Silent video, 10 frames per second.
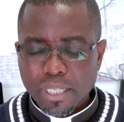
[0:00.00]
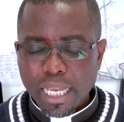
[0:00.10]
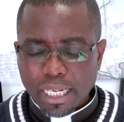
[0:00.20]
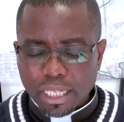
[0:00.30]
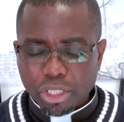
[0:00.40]

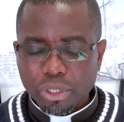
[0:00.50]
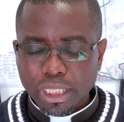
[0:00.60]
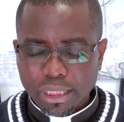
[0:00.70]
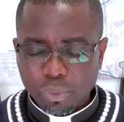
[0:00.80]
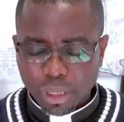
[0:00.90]
and in
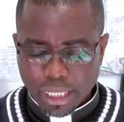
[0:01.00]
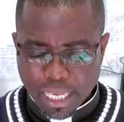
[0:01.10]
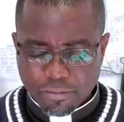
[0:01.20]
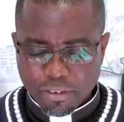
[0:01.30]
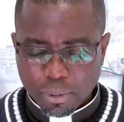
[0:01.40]
unity with
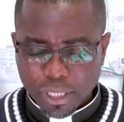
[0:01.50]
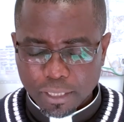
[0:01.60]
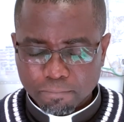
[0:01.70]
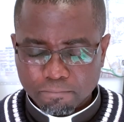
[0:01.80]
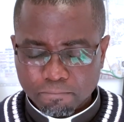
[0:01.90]
everybody.
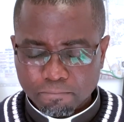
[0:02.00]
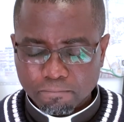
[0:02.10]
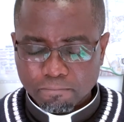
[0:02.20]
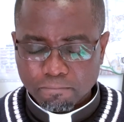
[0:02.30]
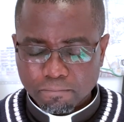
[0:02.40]

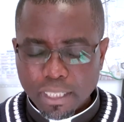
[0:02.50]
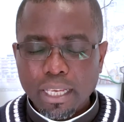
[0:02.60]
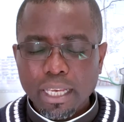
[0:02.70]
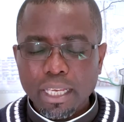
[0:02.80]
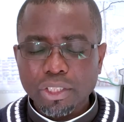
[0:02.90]

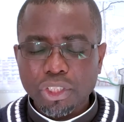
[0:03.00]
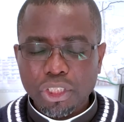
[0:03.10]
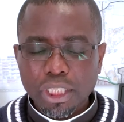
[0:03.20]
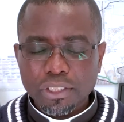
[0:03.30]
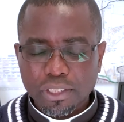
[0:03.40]
In
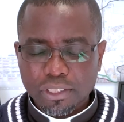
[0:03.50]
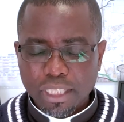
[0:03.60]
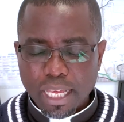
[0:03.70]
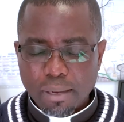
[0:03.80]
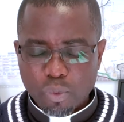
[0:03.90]
Jesus'
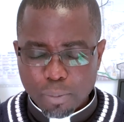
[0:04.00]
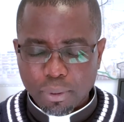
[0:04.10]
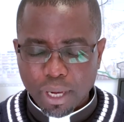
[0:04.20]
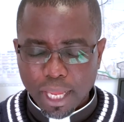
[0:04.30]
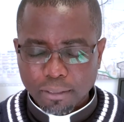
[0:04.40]
name we
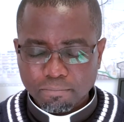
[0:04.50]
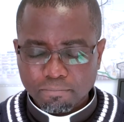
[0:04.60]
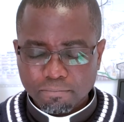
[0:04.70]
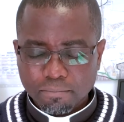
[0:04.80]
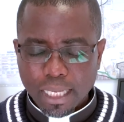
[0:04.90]
pray.
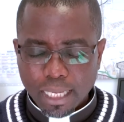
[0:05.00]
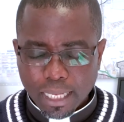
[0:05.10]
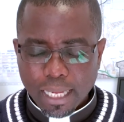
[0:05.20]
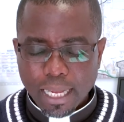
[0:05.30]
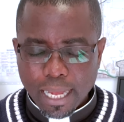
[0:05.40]

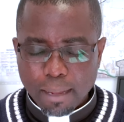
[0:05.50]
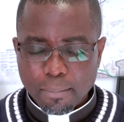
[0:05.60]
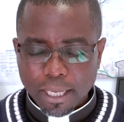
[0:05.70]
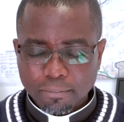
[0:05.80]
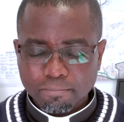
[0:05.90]
Amen.